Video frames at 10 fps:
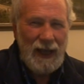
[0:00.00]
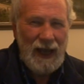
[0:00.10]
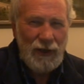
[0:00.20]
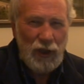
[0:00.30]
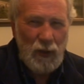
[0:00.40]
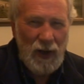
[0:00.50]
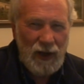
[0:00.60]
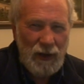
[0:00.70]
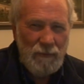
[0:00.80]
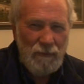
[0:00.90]
How you
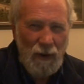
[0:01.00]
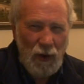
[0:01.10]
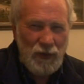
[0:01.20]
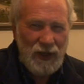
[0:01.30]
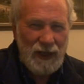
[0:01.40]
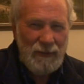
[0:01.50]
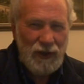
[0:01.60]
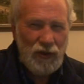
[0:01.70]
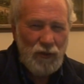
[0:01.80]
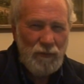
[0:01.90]
are a
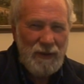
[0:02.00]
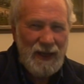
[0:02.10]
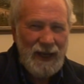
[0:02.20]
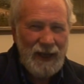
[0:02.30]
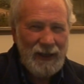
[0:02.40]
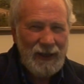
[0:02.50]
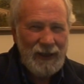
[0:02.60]
multi-dimensional being.